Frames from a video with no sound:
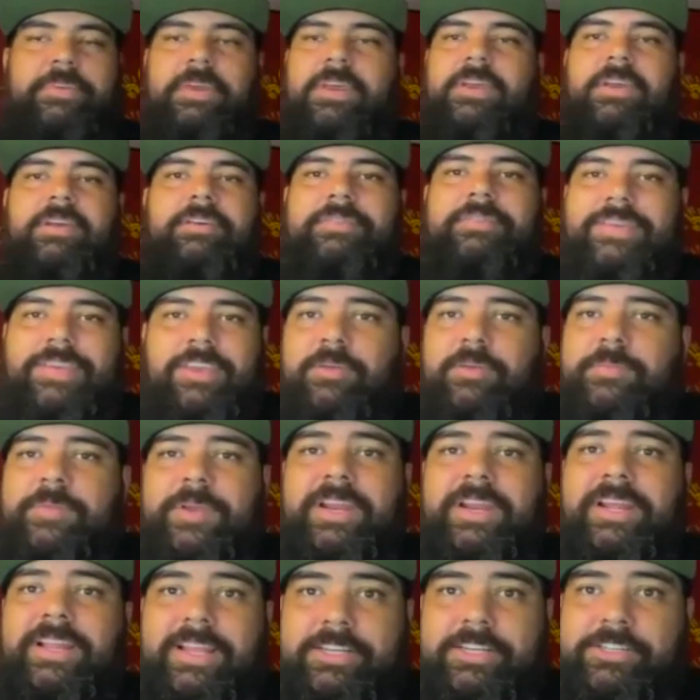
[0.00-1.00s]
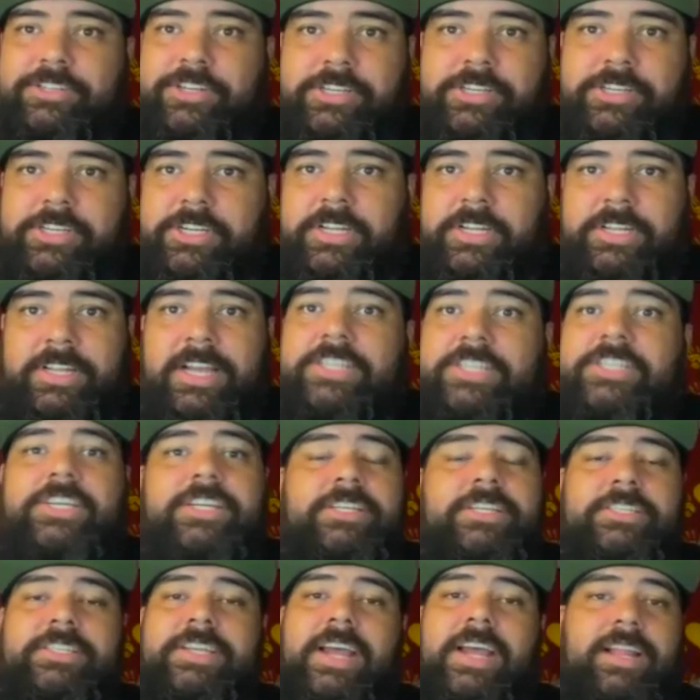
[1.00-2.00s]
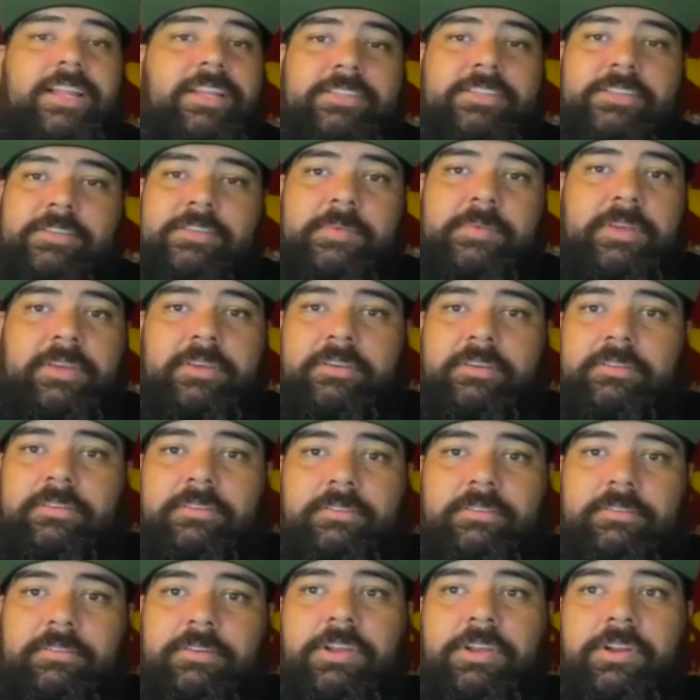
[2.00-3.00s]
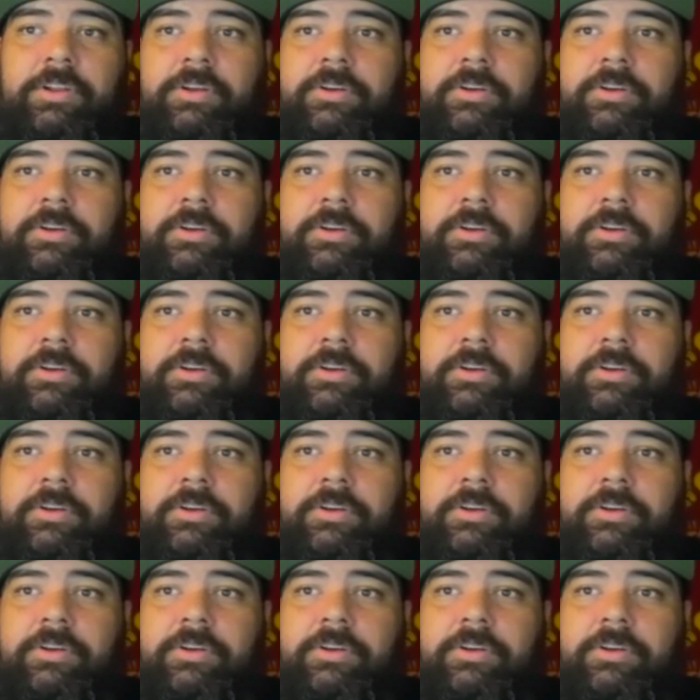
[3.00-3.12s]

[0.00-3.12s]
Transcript: fuck, you could be an electrician, and that shit is talent to me. You know,